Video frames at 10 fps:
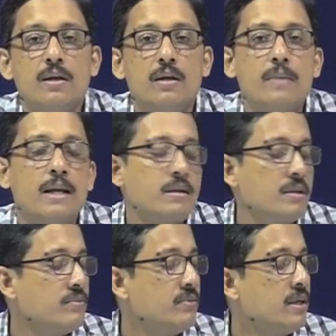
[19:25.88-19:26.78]

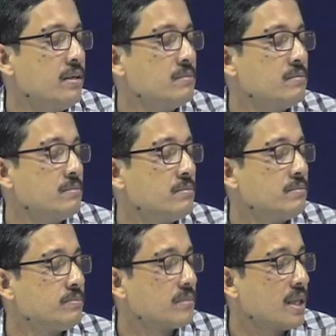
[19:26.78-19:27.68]
magnetic field,
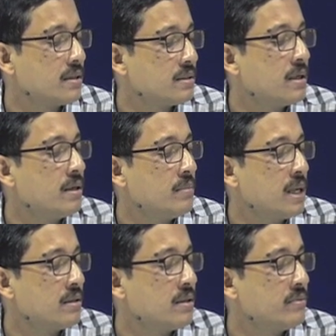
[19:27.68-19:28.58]
external
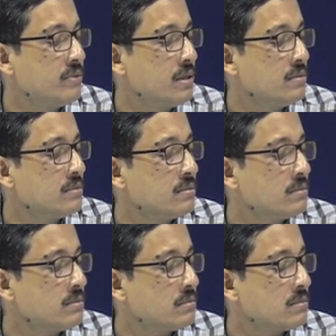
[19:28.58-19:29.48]
magnetic field.
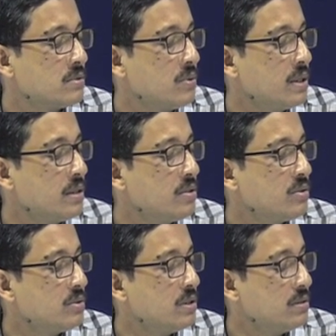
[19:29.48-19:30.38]
Okay,
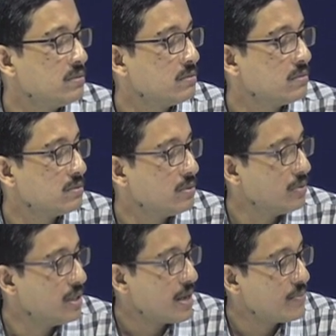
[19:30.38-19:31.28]
this
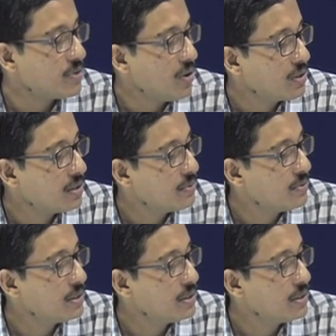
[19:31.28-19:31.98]
we have talked about